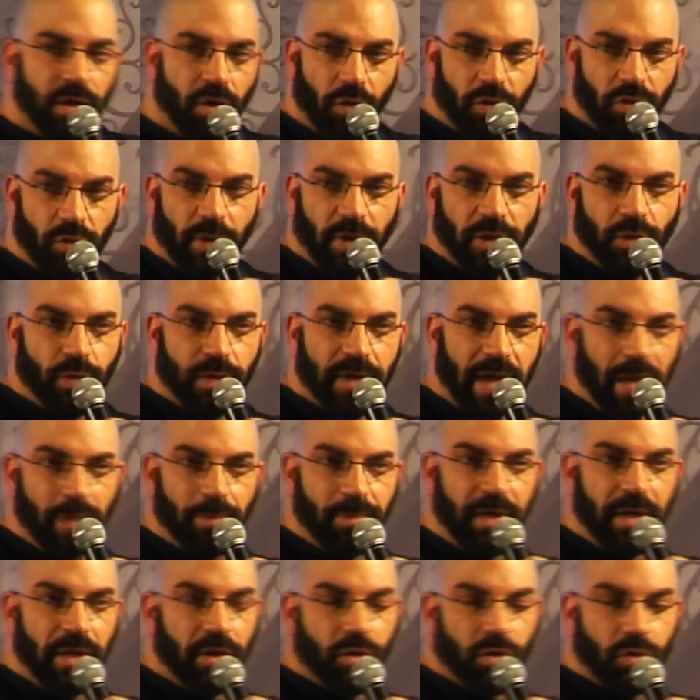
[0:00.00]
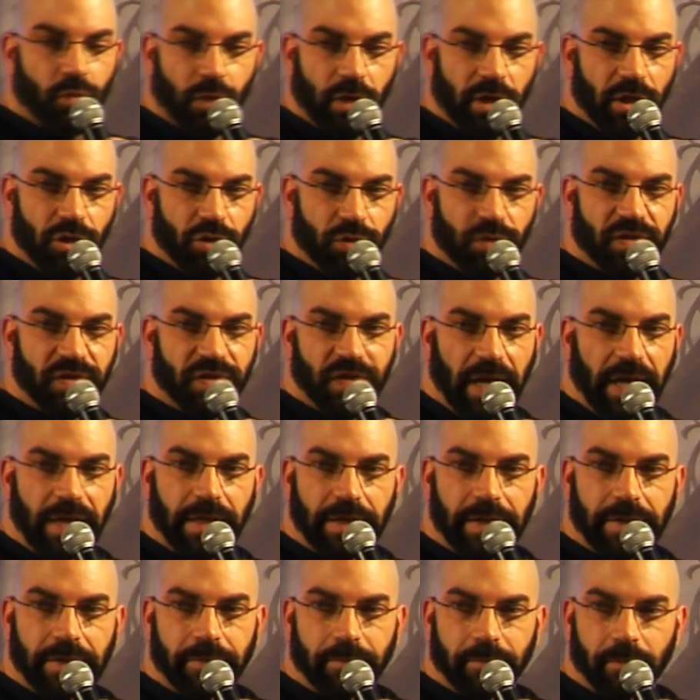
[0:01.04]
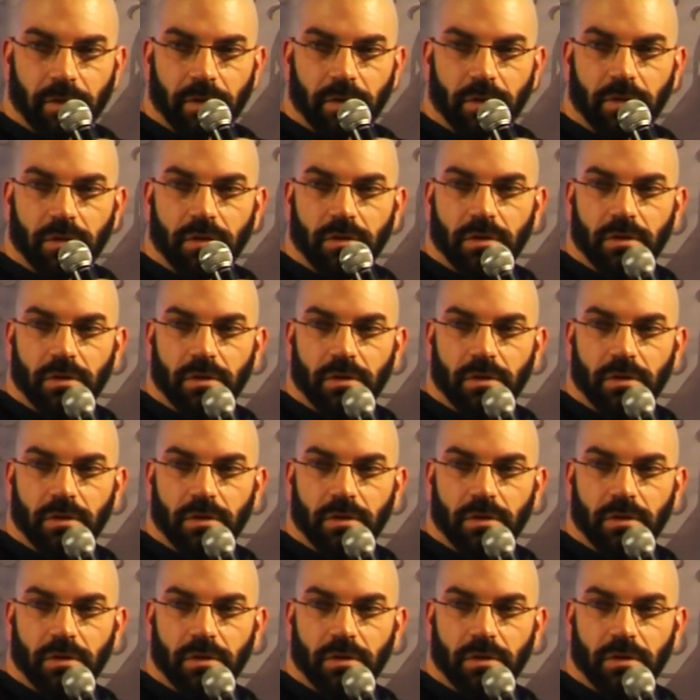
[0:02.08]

"I know the way you get Peter. What did you say to him?"